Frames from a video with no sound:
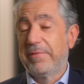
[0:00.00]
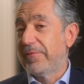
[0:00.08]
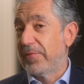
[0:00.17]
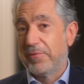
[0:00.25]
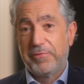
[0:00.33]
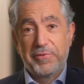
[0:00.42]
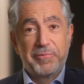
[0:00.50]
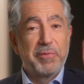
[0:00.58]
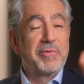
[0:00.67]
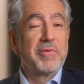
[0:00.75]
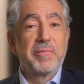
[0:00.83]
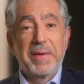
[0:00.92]
So just
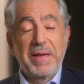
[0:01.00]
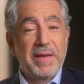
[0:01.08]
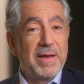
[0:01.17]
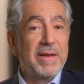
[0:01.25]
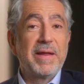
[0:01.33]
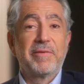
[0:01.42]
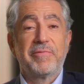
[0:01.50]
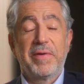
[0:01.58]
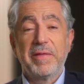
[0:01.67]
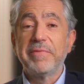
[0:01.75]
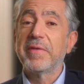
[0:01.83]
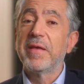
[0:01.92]
put your money in index funds